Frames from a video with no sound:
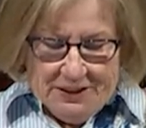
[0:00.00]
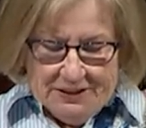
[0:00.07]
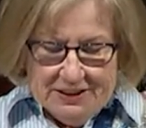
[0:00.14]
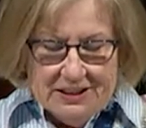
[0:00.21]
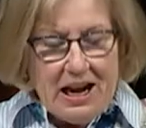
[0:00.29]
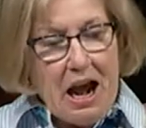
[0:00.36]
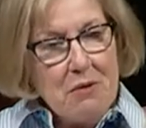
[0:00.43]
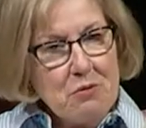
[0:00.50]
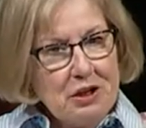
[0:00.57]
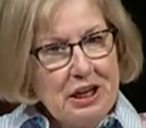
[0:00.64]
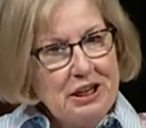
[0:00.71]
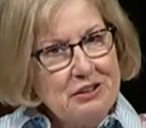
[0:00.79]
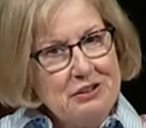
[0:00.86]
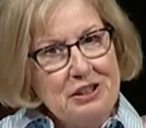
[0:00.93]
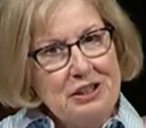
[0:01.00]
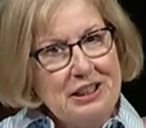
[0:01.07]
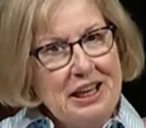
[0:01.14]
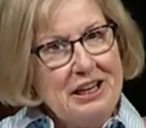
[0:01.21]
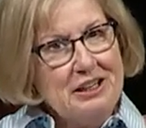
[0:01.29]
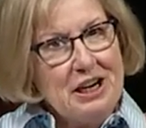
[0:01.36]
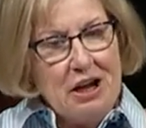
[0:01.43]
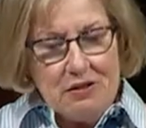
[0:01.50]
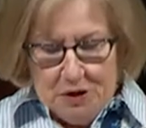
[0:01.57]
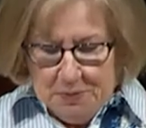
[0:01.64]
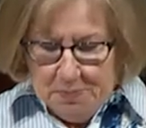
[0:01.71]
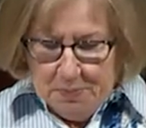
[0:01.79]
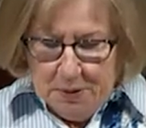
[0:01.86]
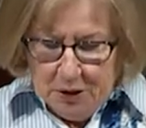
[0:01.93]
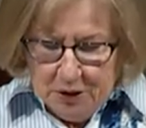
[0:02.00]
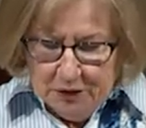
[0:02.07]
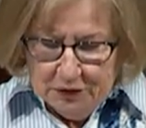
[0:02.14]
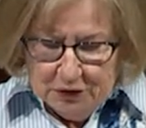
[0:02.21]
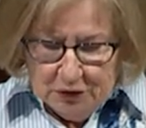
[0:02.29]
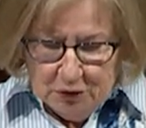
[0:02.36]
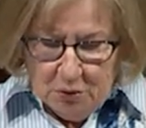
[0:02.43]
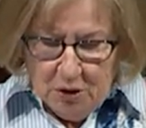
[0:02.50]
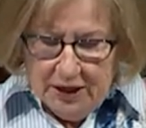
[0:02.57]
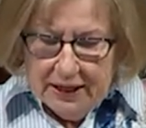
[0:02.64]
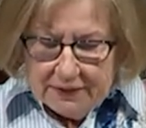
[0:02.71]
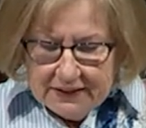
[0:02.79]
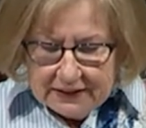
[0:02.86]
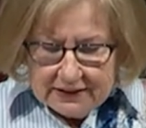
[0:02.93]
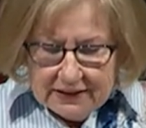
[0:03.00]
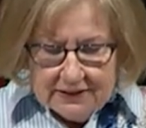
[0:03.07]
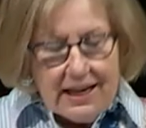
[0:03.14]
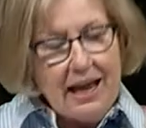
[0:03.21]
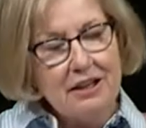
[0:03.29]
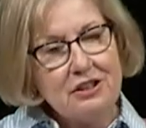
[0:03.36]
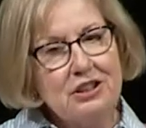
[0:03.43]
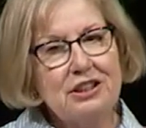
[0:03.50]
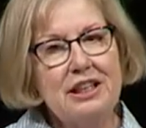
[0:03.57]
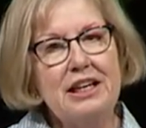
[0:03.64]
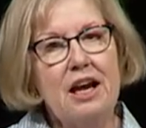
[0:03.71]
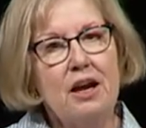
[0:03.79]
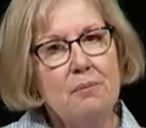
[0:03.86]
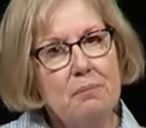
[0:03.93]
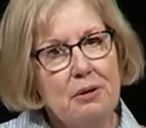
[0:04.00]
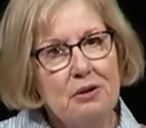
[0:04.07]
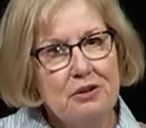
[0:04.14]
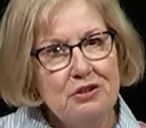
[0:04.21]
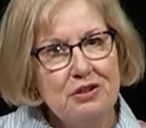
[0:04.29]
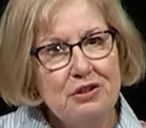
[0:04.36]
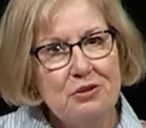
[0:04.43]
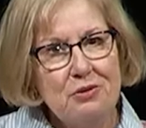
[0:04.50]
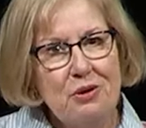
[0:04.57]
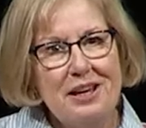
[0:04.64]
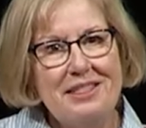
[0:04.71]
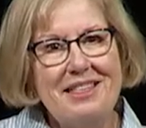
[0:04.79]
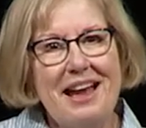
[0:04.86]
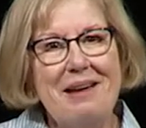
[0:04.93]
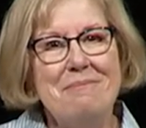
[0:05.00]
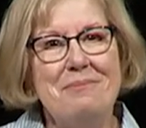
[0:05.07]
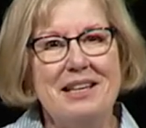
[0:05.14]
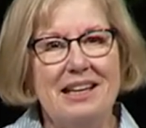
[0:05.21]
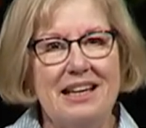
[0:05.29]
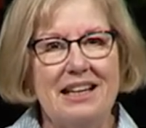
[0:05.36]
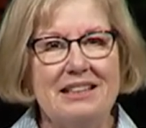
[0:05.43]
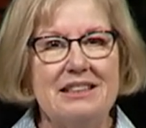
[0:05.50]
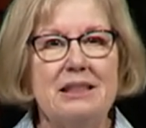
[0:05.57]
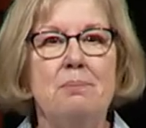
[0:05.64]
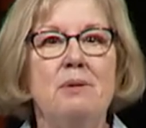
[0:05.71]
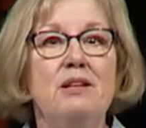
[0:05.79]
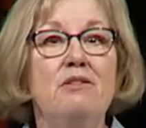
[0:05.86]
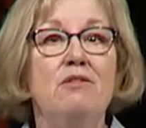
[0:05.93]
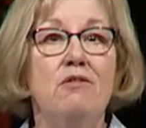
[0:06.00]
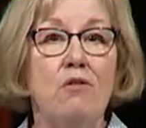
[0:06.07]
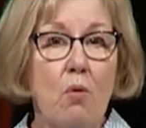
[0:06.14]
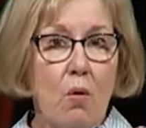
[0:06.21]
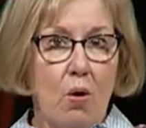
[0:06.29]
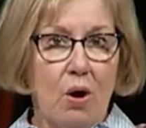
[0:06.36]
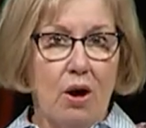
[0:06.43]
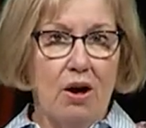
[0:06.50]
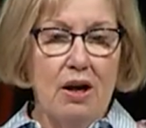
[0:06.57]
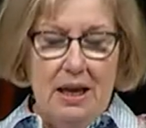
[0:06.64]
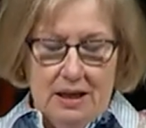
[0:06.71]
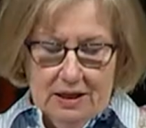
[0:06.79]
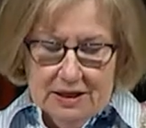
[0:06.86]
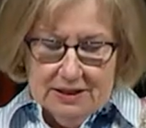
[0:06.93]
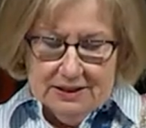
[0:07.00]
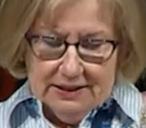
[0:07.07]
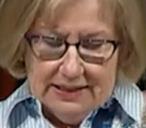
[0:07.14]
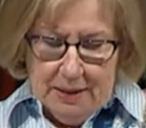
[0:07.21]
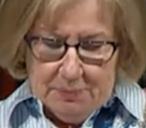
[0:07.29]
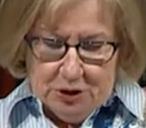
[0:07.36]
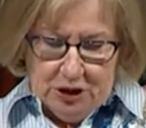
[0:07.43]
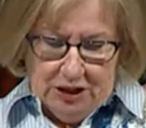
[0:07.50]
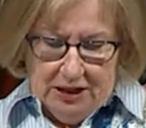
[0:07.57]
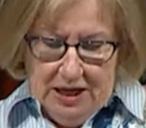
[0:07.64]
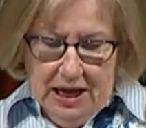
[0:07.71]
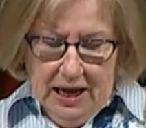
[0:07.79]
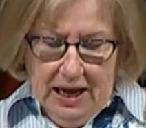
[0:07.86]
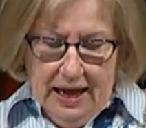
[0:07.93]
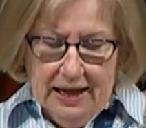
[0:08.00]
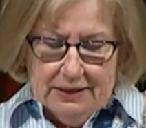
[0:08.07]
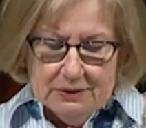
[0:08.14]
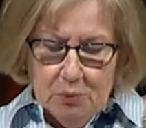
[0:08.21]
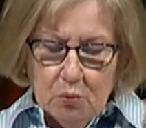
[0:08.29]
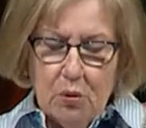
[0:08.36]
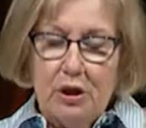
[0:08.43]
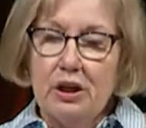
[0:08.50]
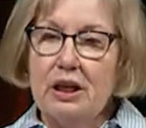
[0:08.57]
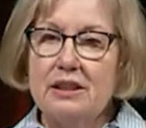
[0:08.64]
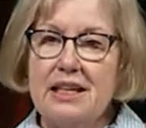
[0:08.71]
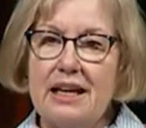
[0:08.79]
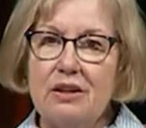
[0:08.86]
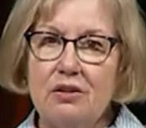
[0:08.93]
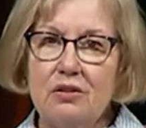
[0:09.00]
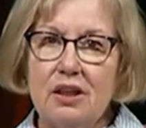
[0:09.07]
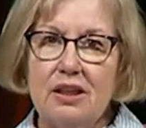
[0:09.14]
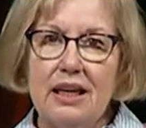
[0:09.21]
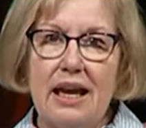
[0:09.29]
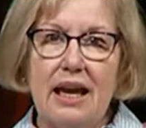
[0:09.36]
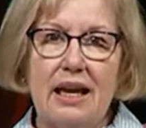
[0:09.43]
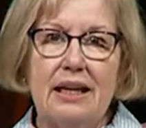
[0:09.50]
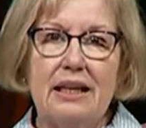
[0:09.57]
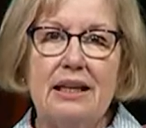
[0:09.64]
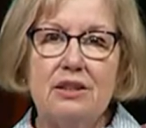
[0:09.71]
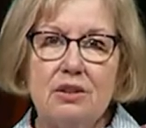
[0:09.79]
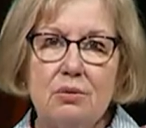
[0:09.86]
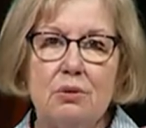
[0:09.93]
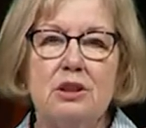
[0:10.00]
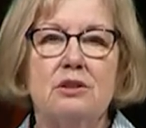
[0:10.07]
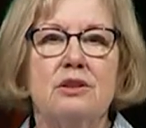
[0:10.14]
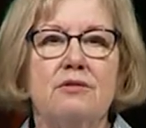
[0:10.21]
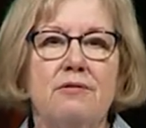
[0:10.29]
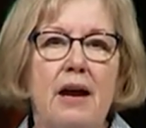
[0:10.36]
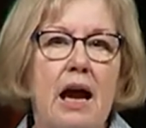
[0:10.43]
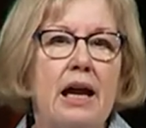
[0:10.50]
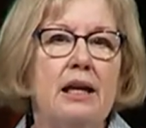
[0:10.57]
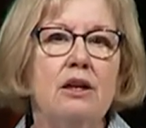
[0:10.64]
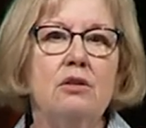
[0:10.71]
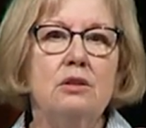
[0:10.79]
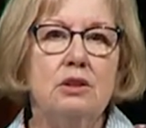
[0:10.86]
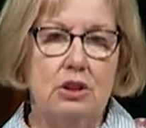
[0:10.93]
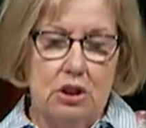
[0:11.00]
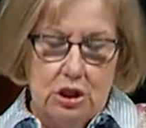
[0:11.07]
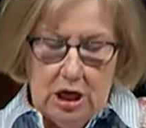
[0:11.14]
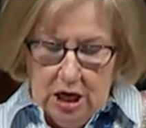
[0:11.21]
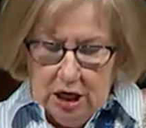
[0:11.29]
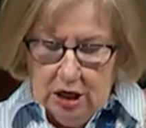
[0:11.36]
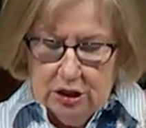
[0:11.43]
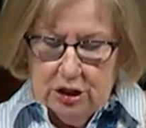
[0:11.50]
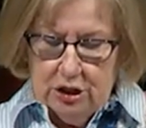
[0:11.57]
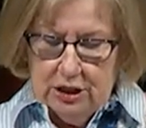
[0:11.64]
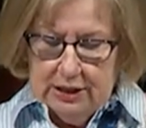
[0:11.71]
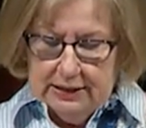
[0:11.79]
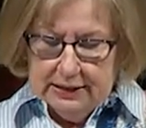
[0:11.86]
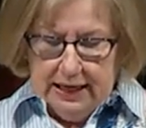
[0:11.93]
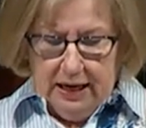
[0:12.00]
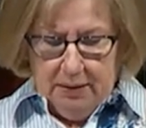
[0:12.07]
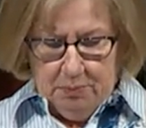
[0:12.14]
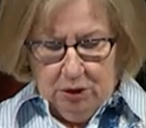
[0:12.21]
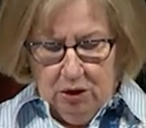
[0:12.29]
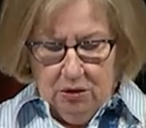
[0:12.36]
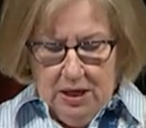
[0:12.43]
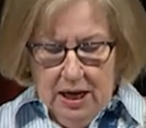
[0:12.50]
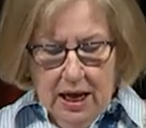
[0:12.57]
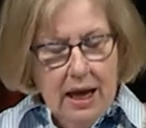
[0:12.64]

Tonight, we're going to look at another birth story, and this is actually a birth story that begins before conception as we're going to take a look at Israel's final judge, Samuel.